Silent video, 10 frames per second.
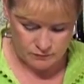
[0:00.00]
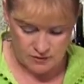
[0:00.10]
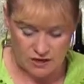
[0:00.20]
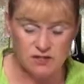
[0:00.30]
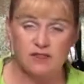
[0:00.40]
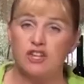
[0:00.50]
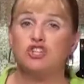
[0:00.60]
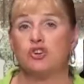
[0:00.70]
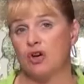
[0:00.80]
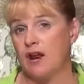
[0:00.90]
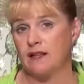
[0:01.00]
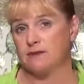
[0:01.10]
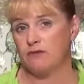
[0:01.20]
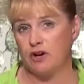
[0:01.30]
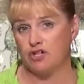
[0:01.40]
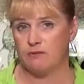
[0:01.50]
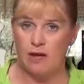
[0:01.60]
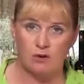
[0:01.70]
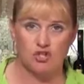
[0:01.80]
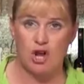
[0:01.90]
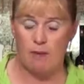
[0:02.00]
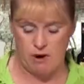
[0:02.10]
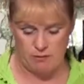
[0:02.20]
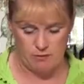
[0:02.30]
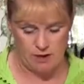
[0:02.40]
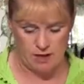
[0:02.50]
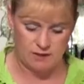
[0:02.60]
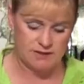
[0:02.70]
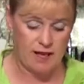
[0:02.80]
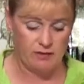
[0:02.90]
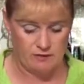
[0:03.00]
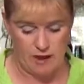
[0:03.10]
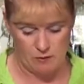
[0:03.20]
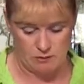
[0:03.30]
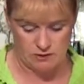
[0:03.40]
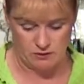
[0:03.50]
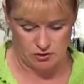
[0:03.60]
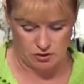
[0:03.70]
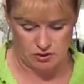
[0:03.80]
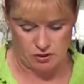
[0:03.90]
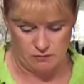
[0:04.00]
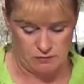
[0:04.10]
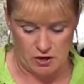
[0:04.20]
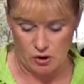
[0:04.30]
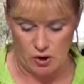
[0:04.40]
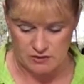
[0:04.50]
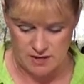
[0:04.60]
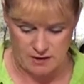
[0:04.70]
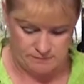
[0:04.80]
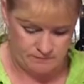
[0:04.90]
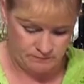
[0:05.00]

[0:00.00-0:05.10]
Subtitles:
Now to this you could add some fresh tomatoes, chop it up and make it a salad. That would be delicious too. And then you're all done.